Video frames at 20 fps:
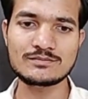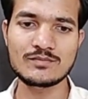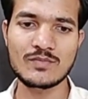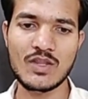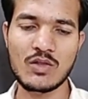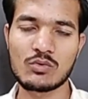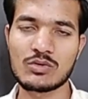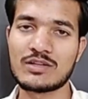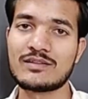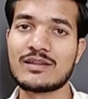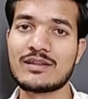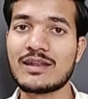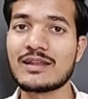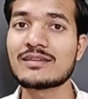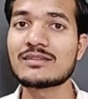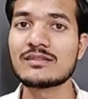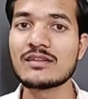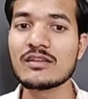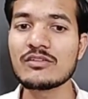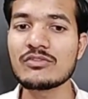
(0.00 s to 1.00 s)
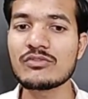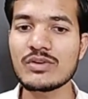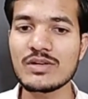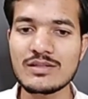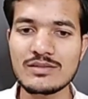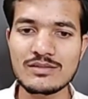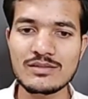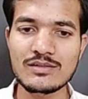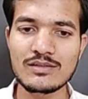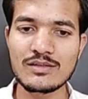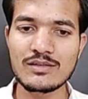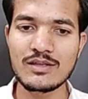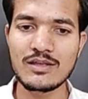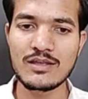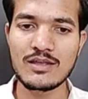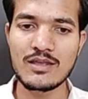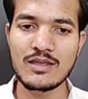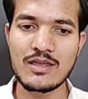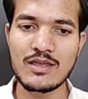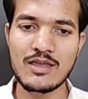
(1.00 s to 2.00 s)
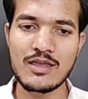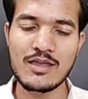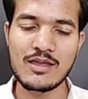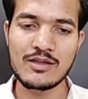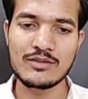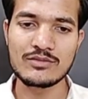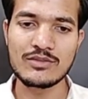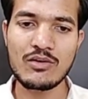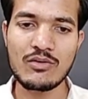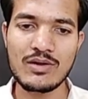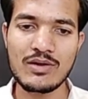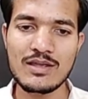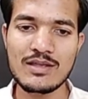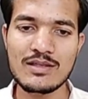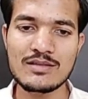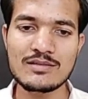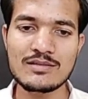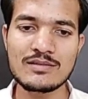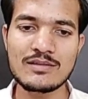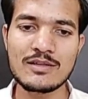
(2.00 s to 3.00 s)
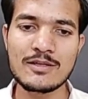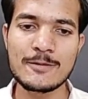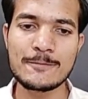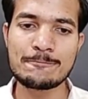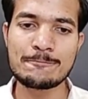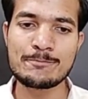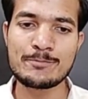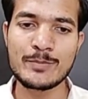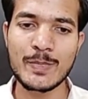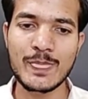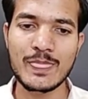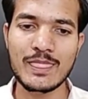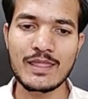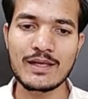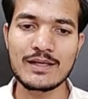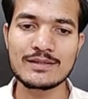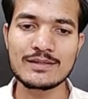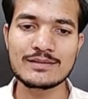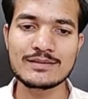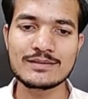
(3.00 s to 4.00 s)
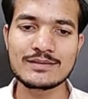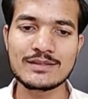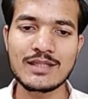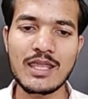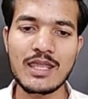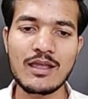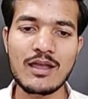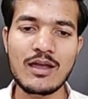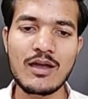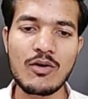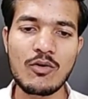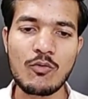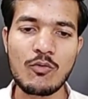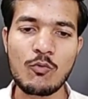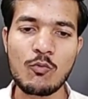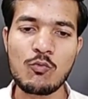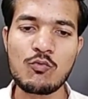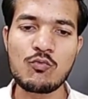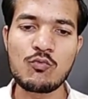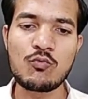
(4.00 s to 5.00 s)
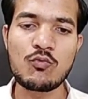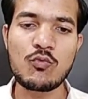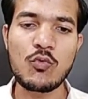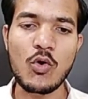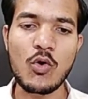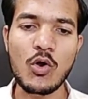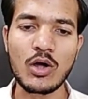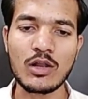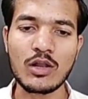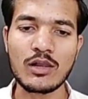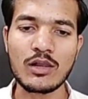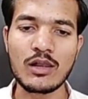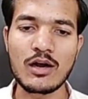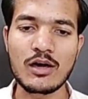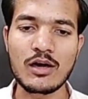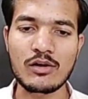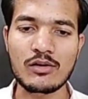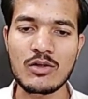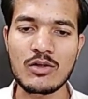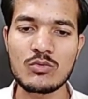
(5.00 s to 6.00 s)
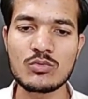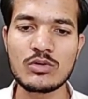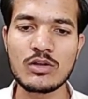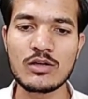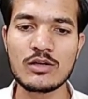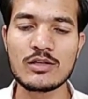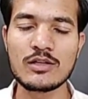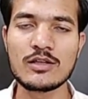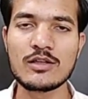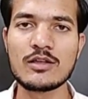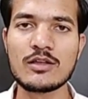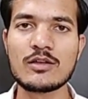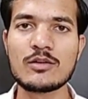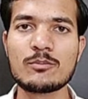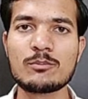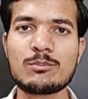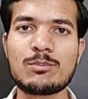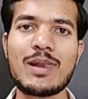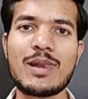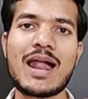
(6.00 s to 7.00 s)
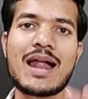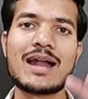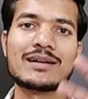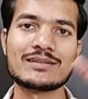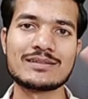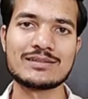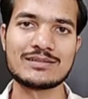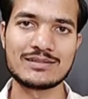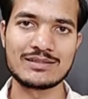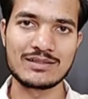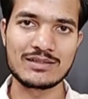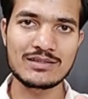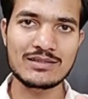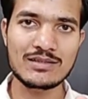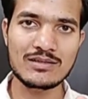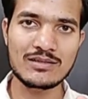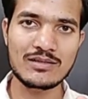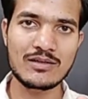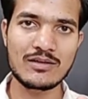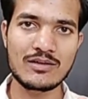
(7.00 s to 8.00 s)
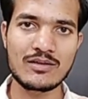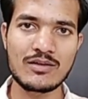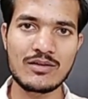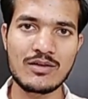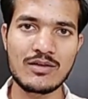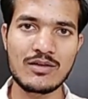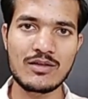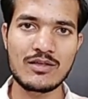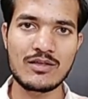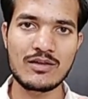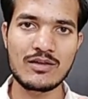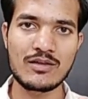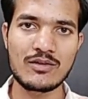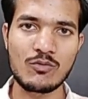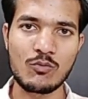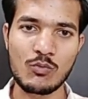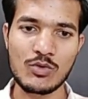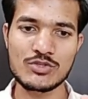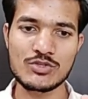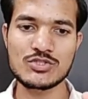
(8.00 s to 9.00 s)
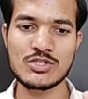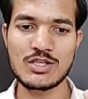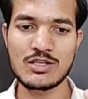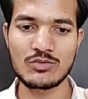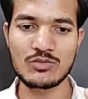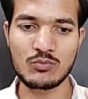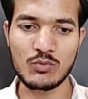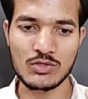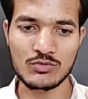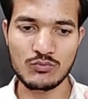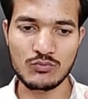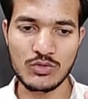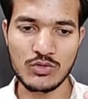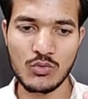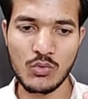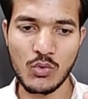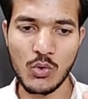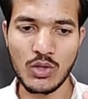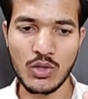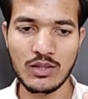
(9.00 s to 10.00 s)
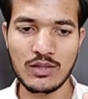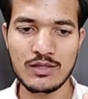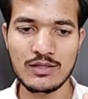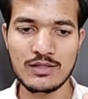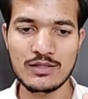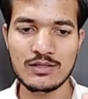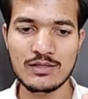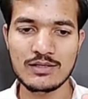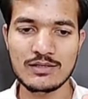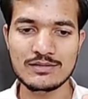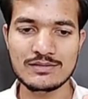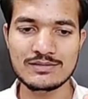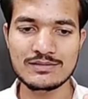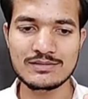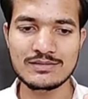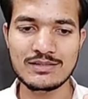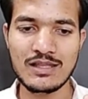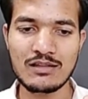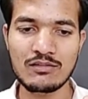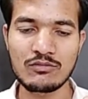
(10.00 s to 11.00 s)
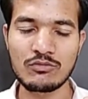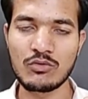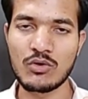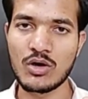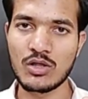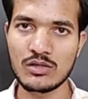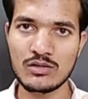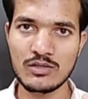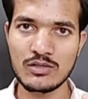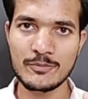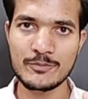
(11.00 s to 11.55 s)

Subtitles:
What is the next difference? There is a thick wall around plant cell, which is what we call a cell wall,